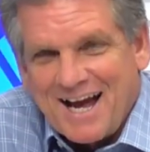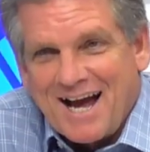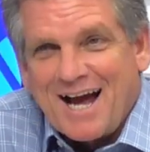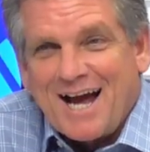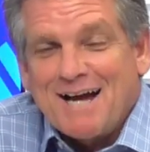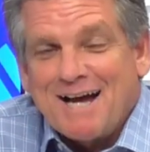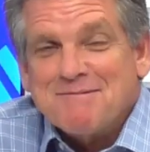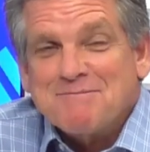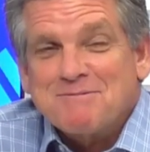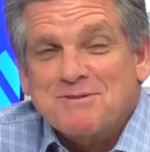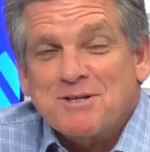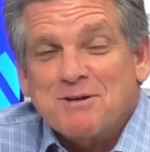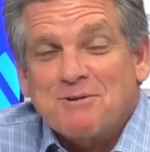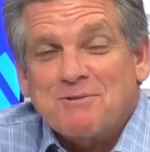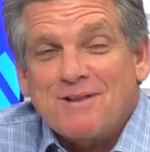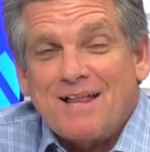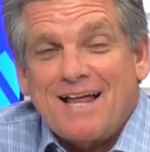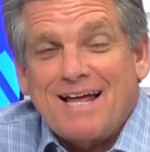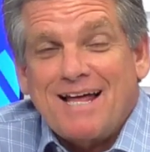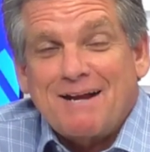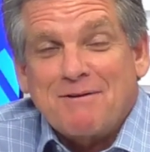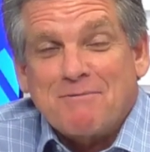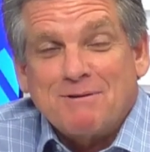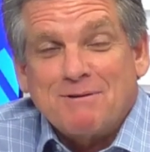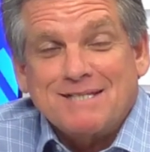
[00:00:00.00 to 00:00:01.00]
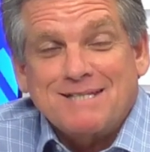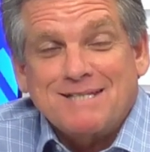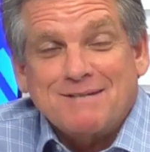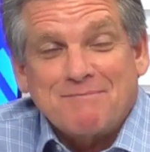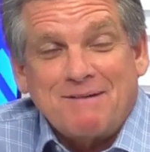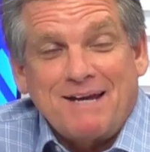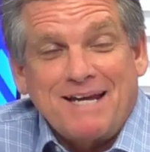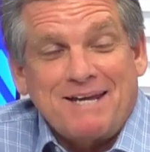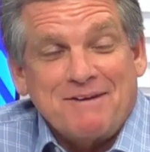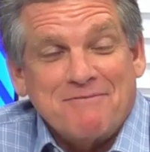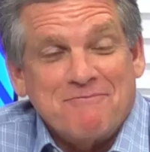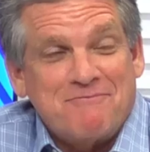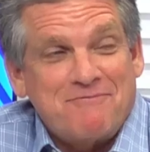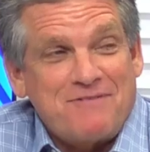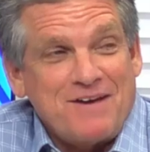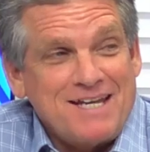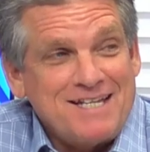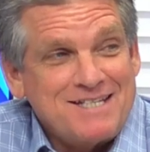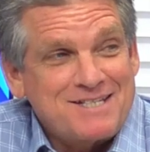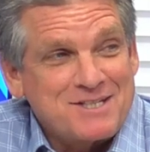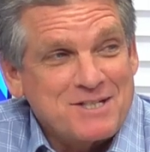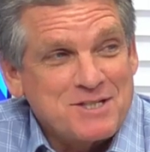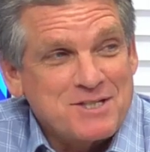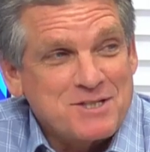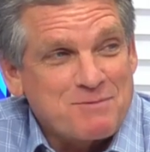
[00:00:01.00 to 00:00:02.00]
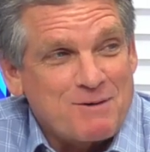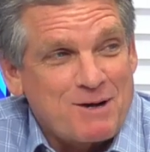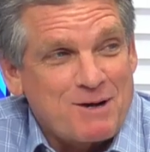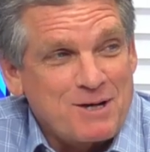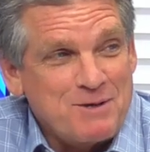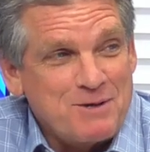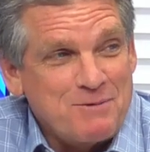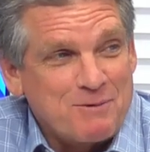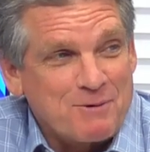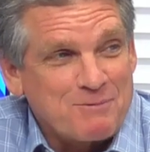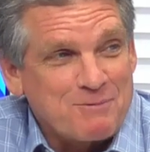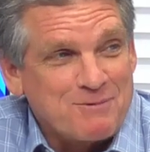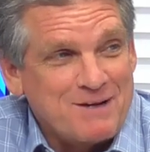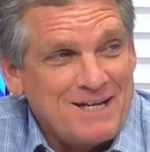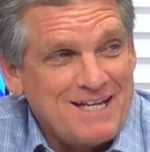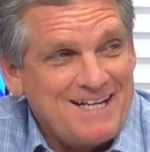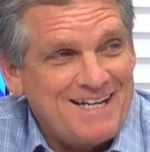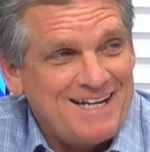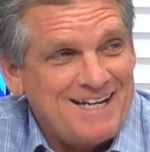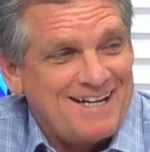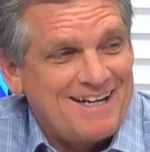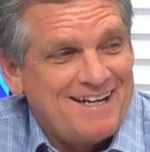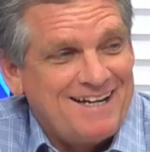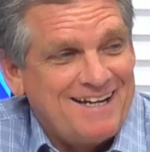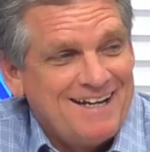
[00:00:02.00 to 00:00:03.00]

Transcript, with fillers: I'm so glad I wasn't making faces while you were reading.